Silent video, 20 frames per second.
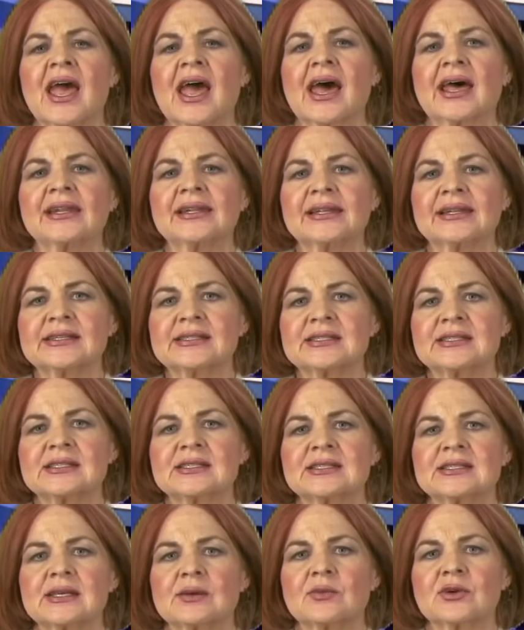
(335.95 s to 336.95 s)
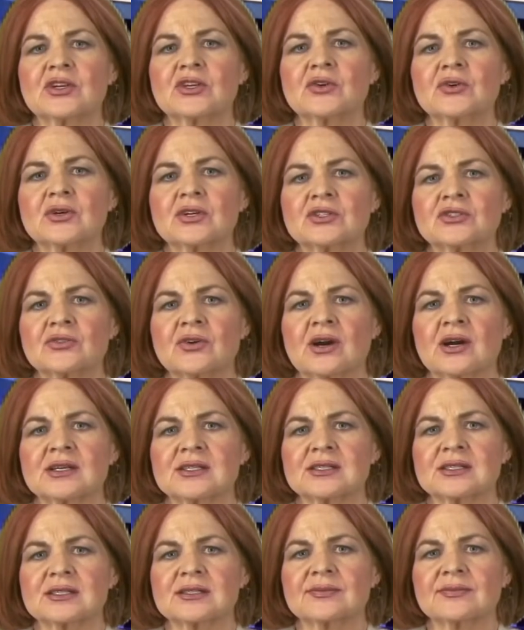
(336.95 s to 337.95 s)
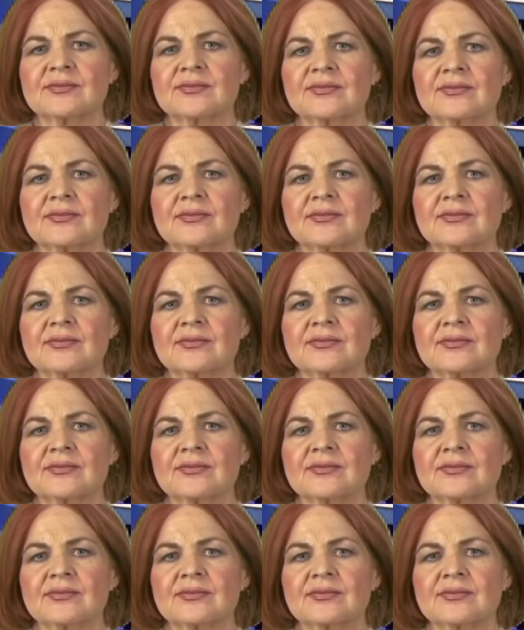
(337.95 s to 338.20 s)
and listen to someone you can trust.